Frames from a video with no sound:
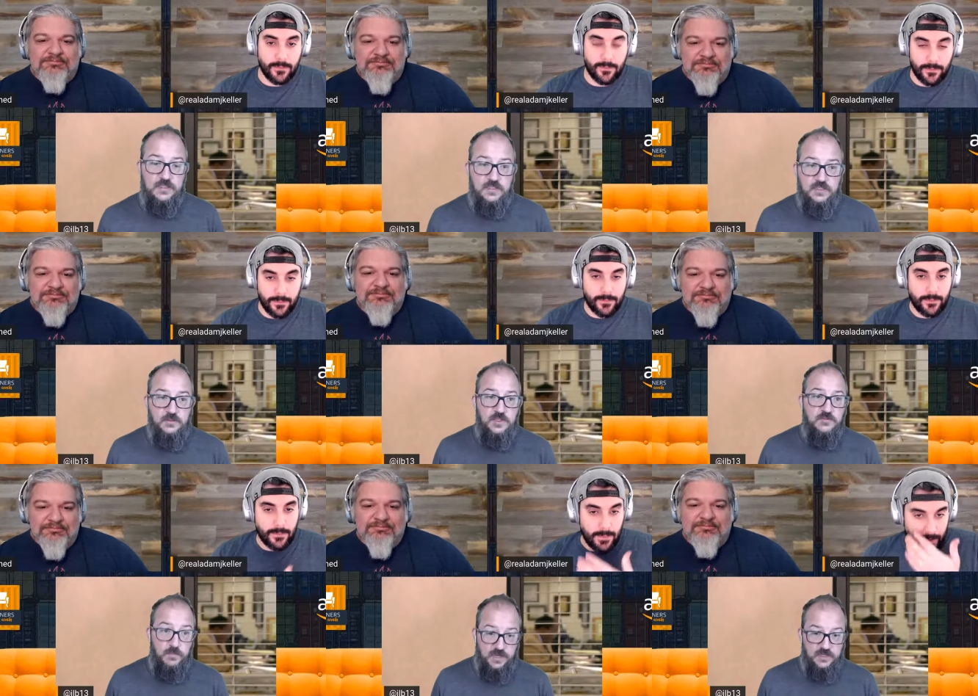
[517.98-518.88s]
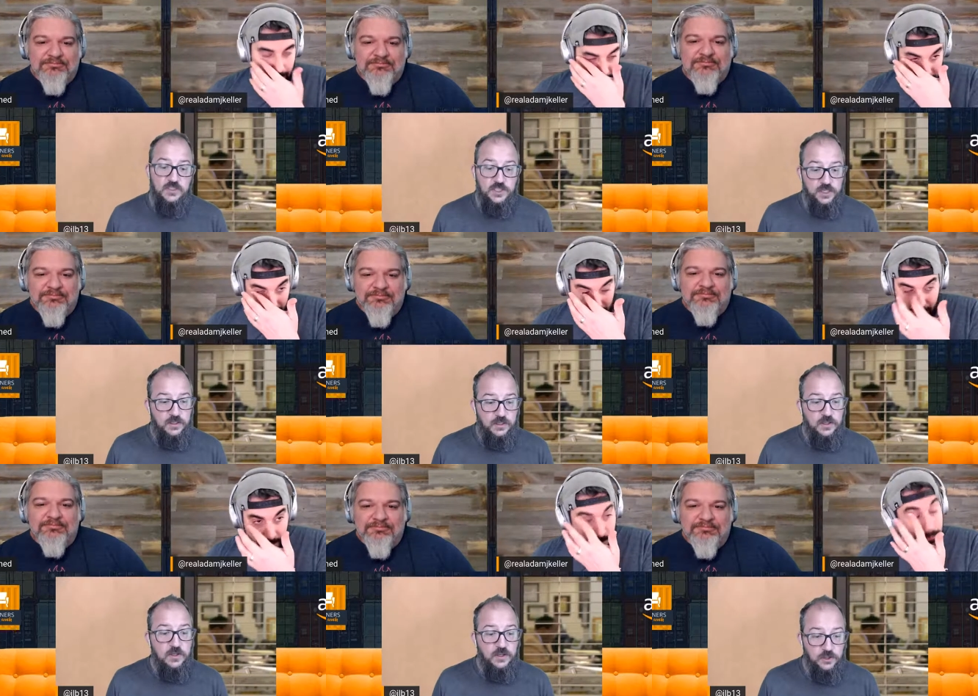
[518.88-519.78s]
Speaker 1: systems of managing
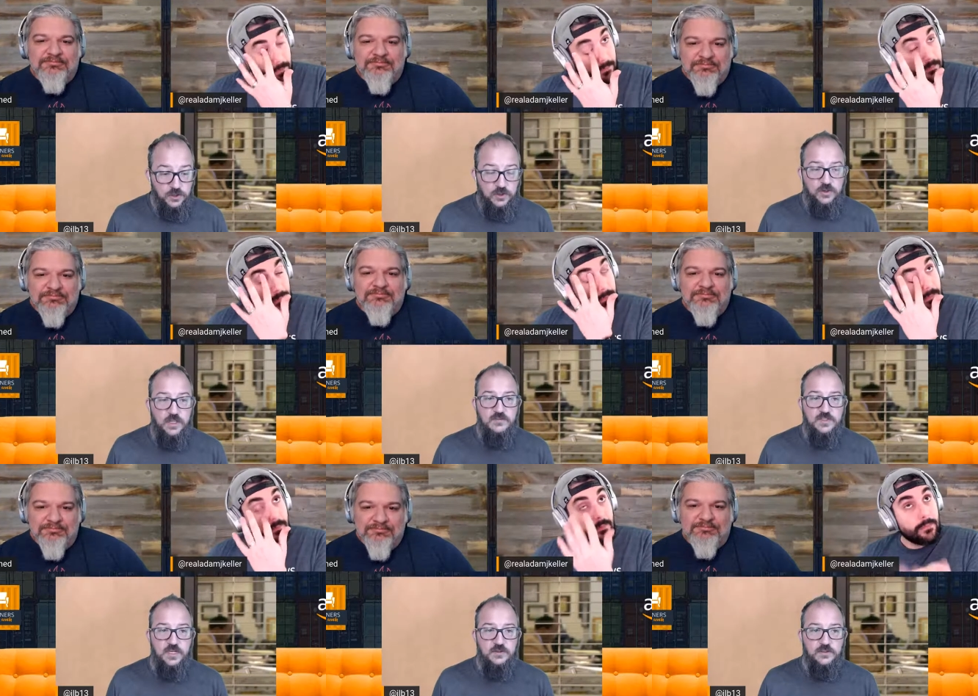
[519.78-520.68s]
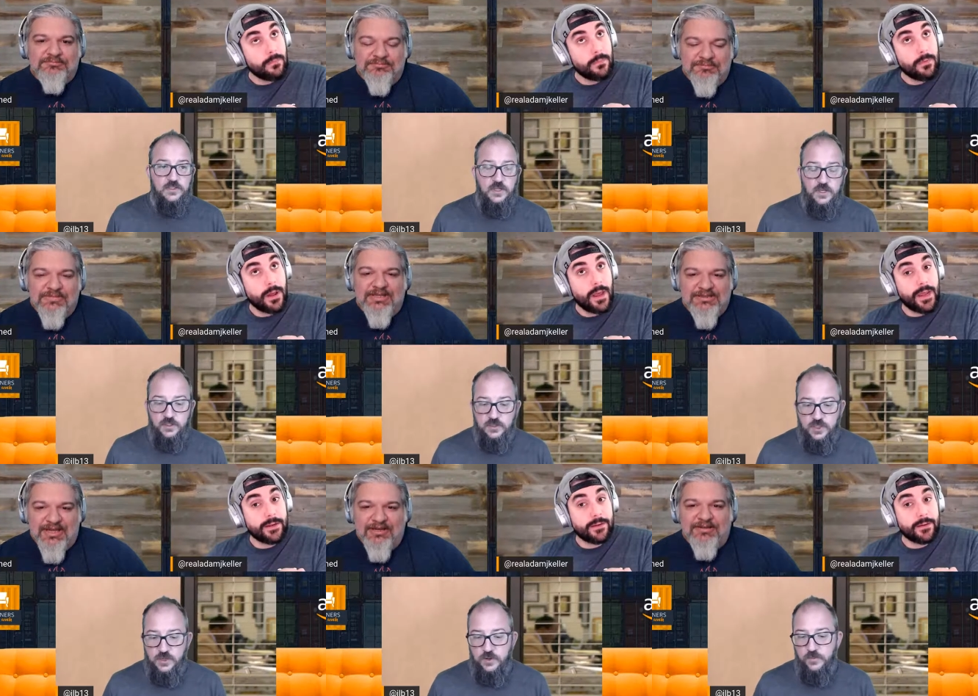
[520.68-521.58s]
your node life cycles.
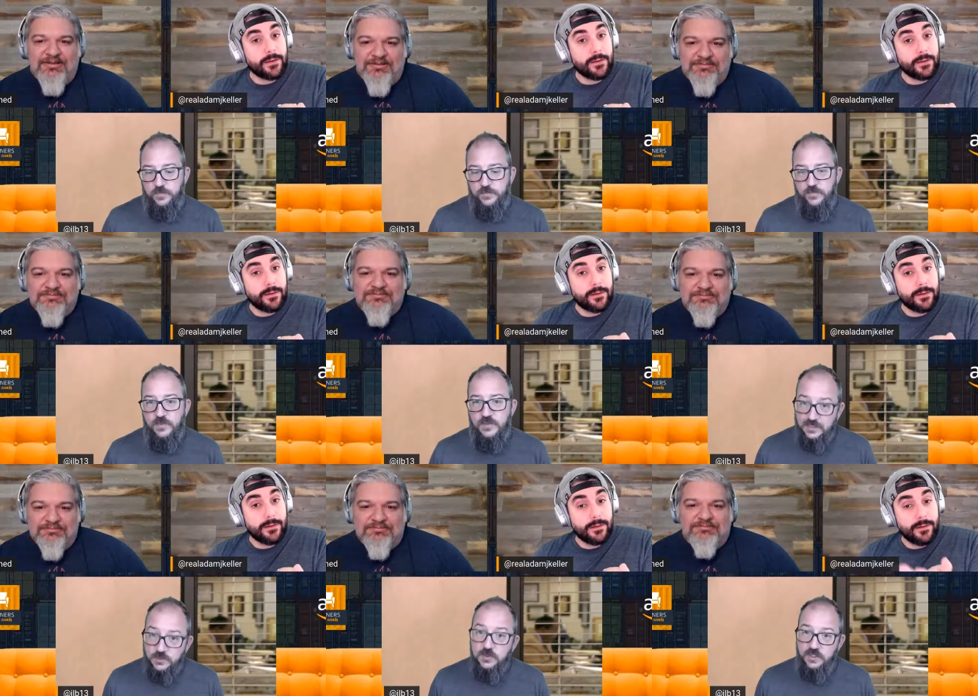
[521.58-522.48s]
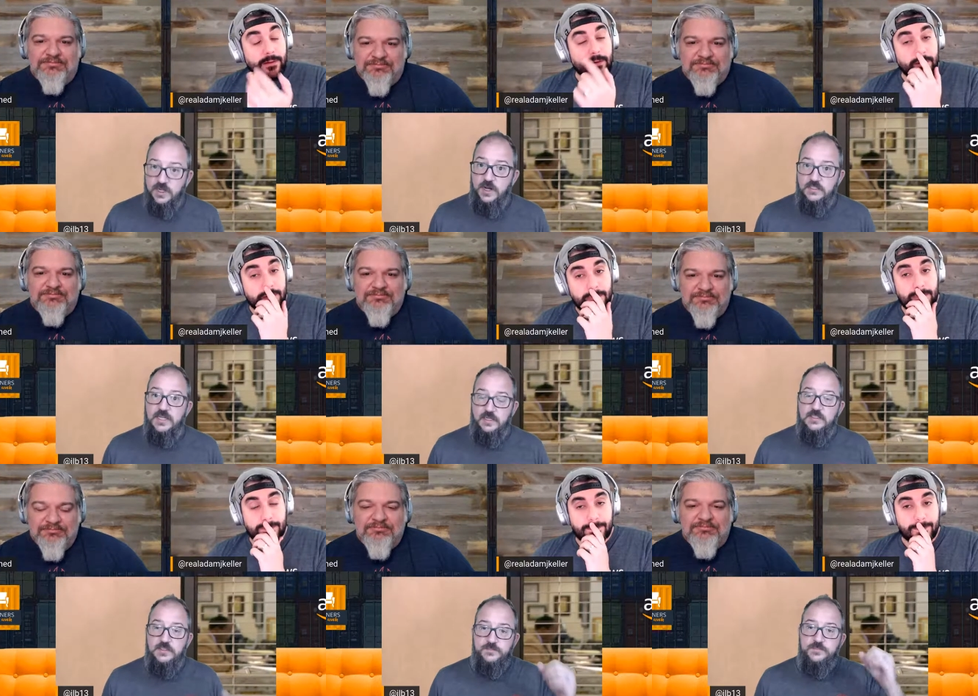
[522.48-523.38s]
so uh, that's really the
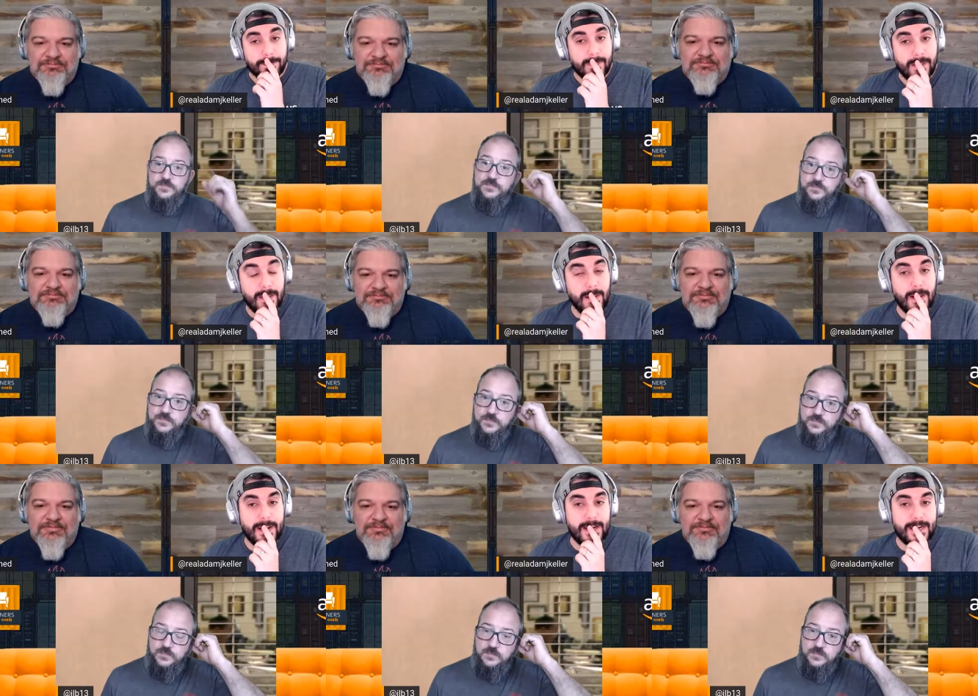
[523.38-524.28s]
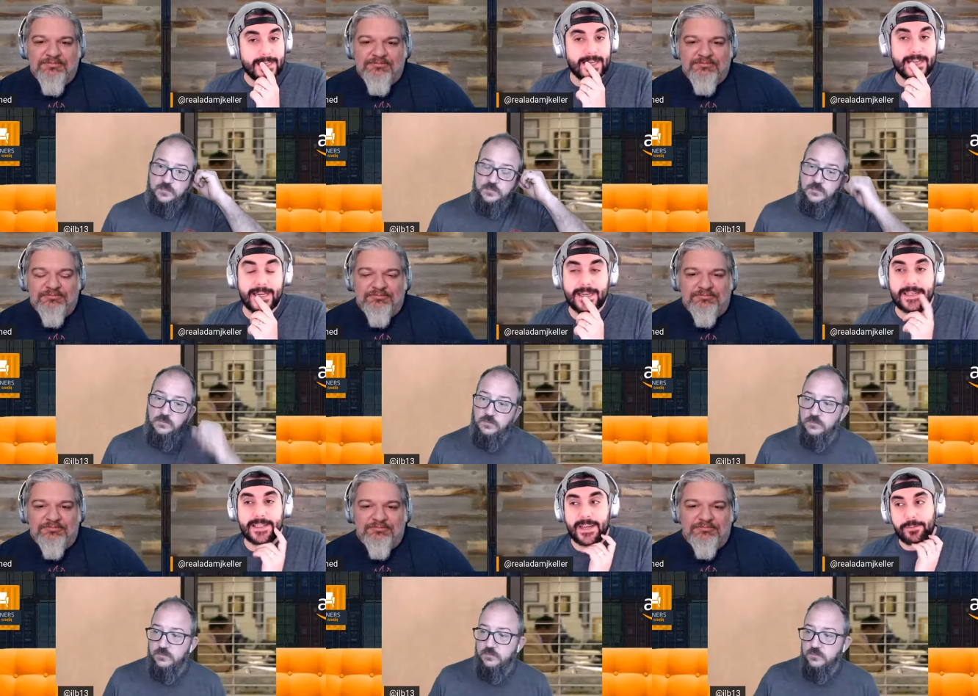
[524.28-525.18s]
context.
Speaker 2: You know, I like an
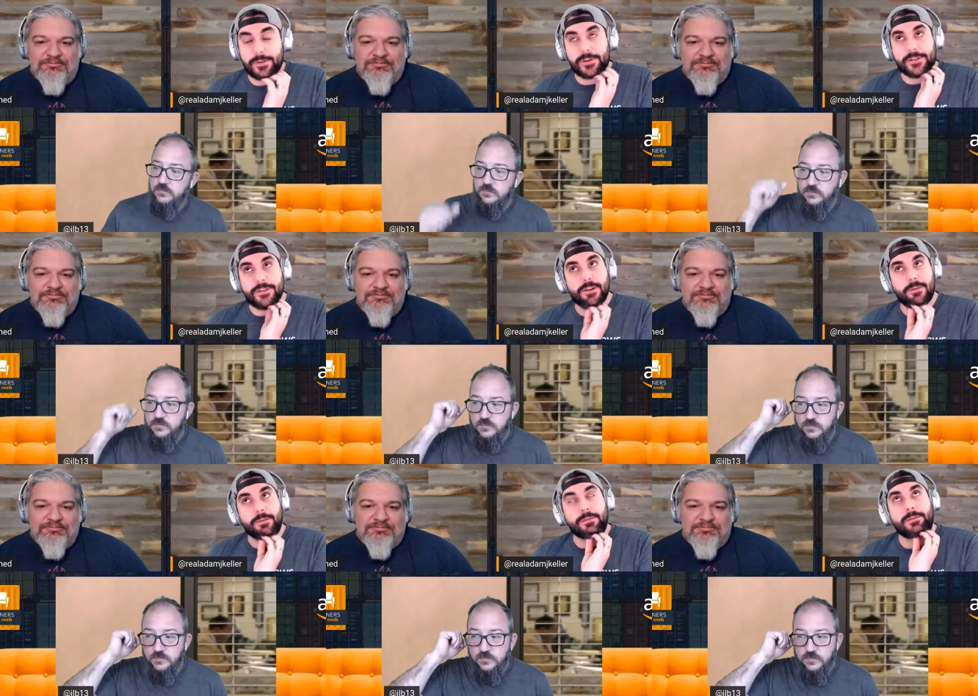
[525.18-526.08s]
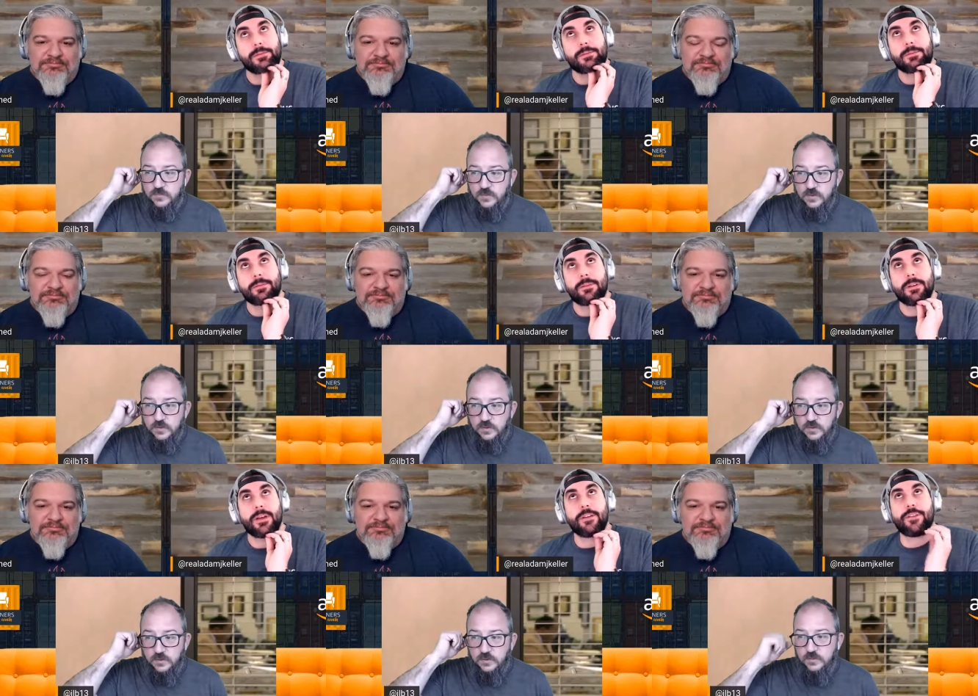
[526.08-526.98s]
example is you know
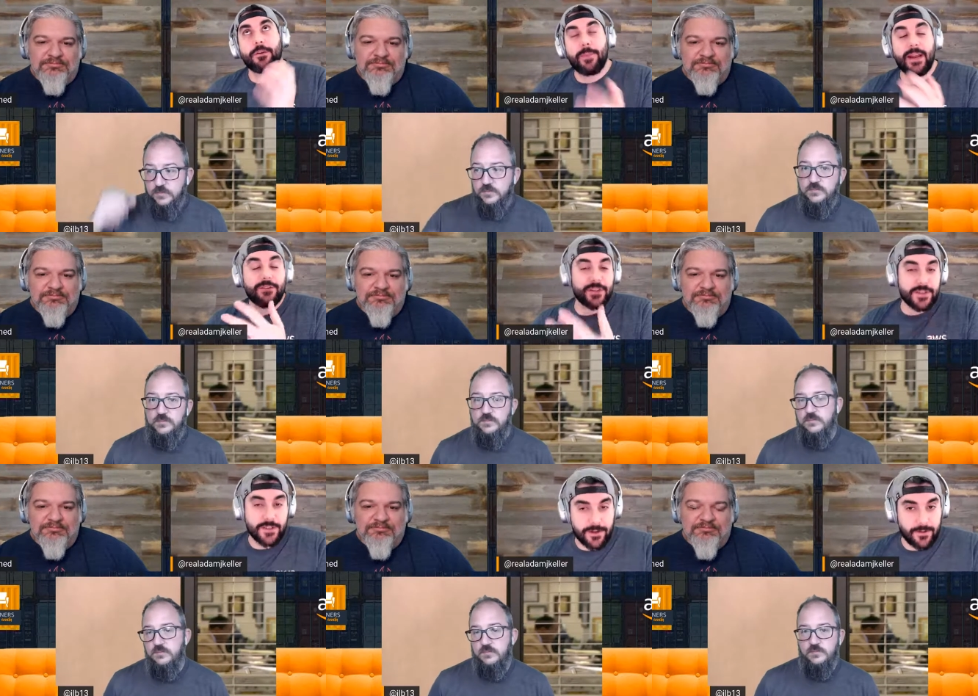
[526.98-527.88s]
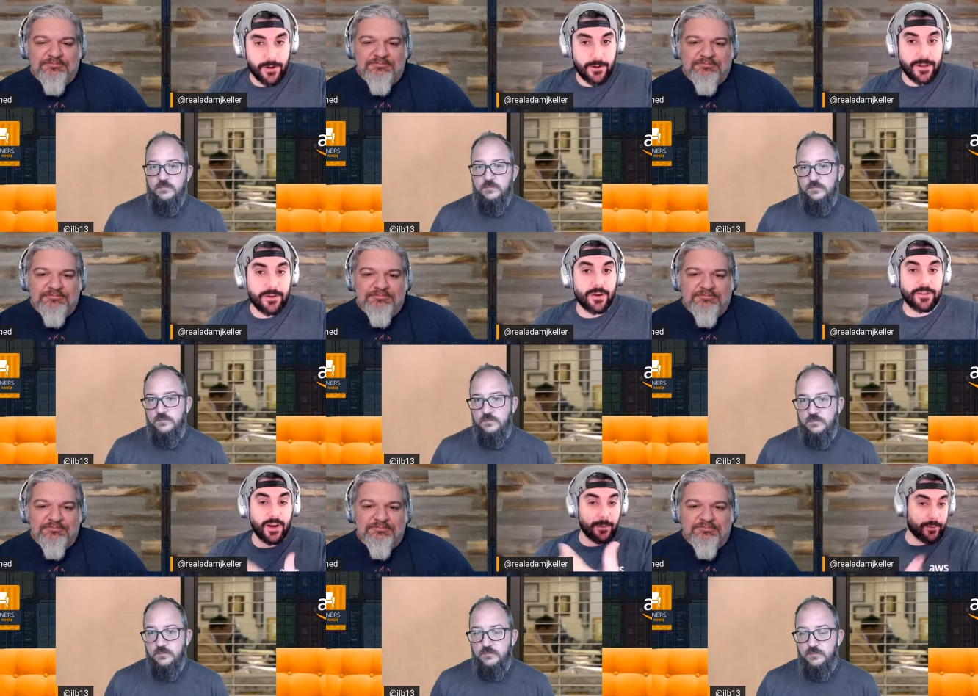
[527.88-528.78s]
if you're managing this on your own and you have
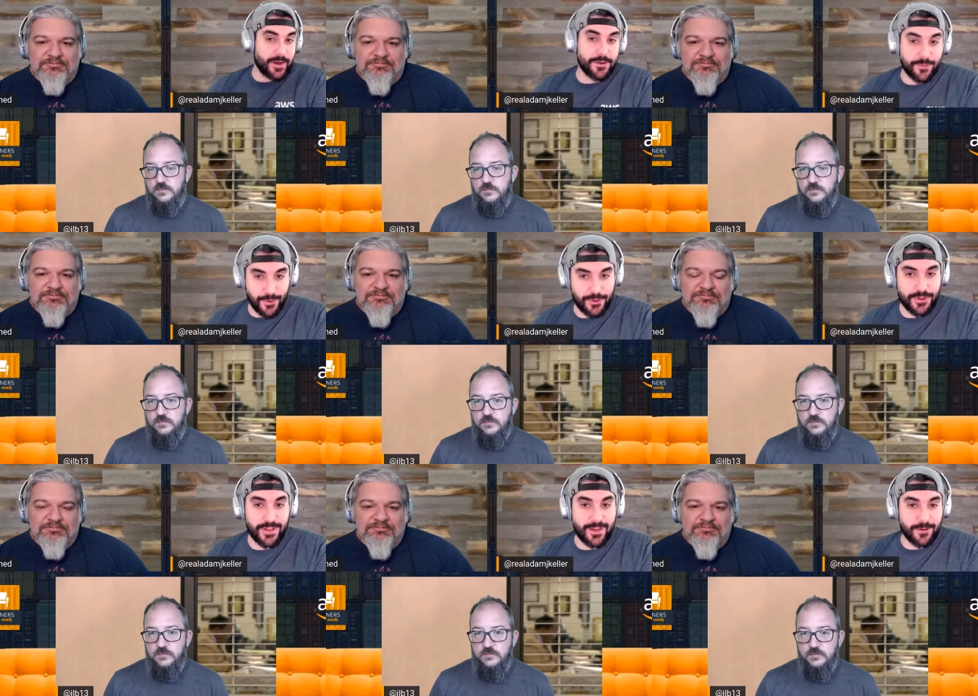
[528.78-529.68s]
to upgrade the version that